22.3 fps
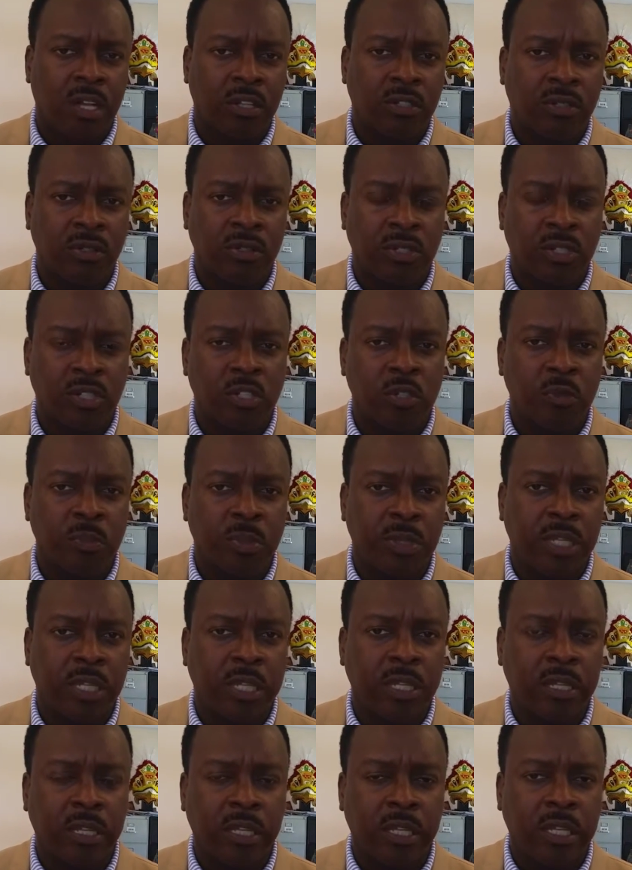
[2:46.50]
to
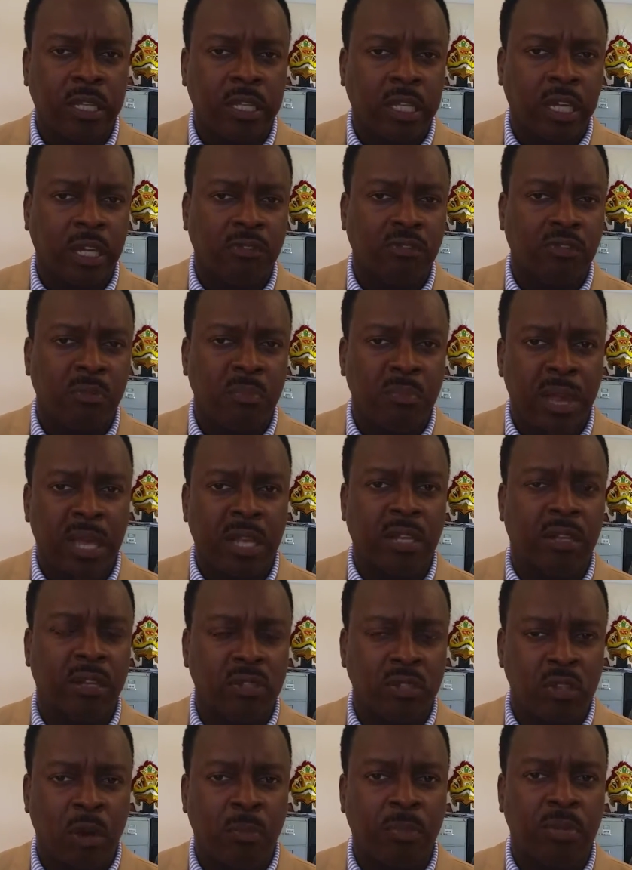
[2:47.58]
display a
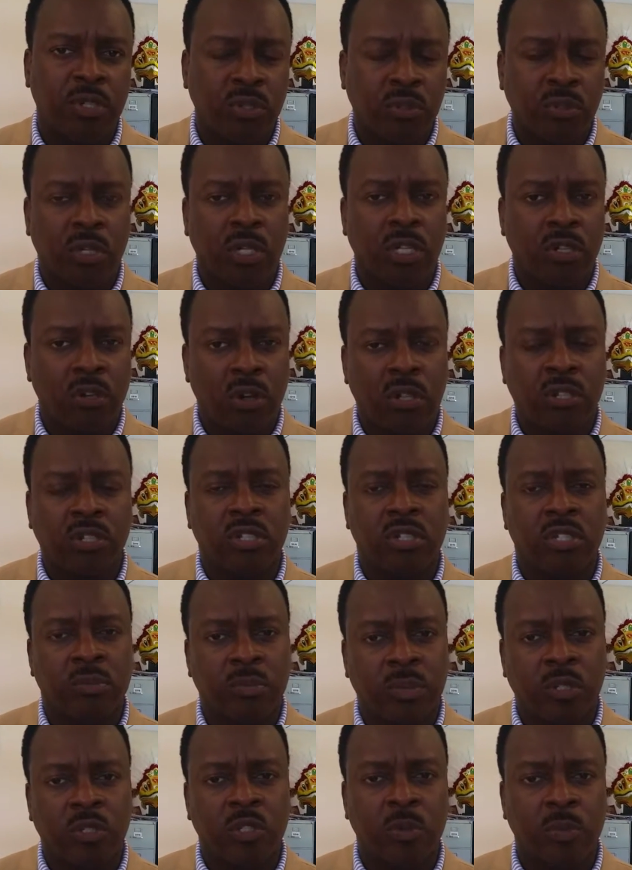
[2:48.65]
tremendous opportunity, not just
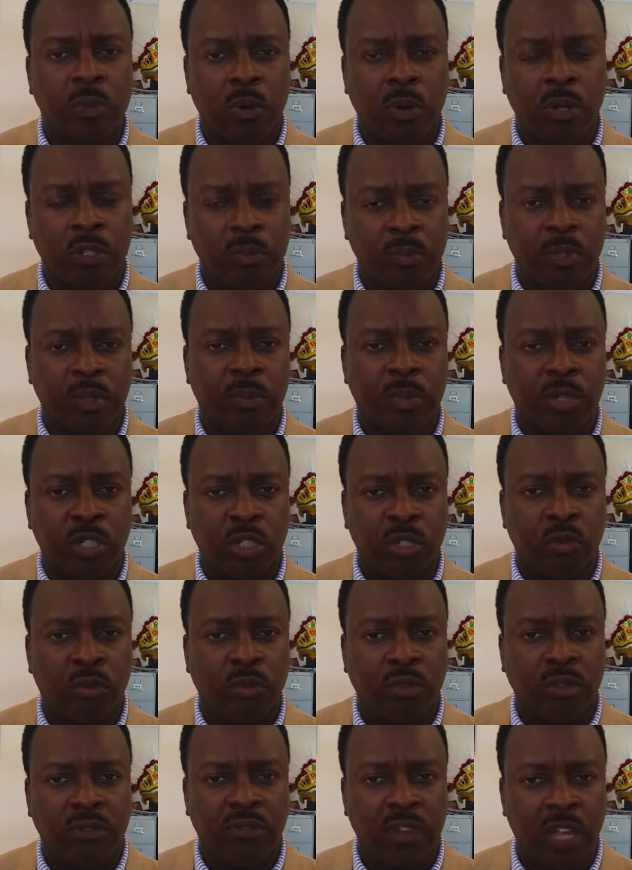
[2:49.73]
about sports, but about
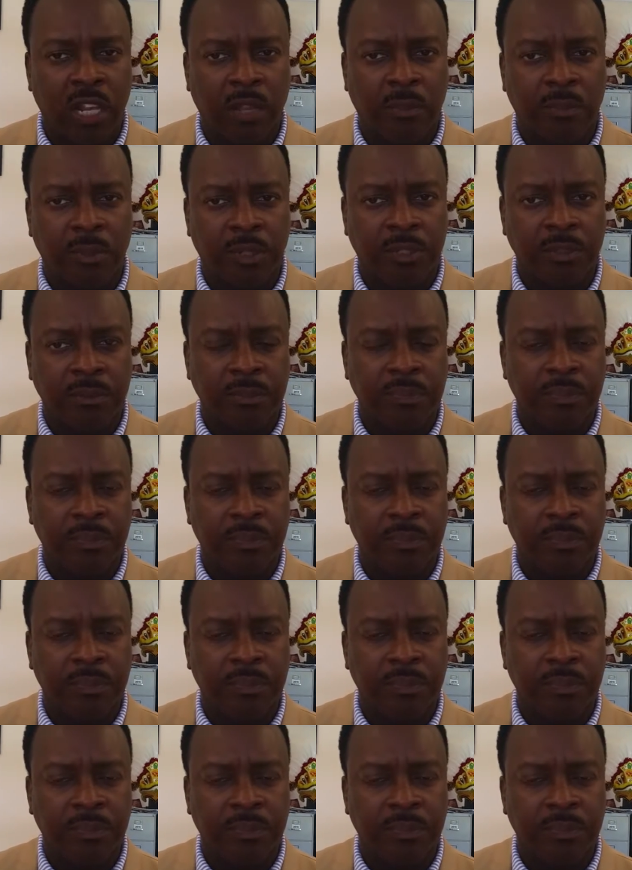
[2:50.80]
youth development.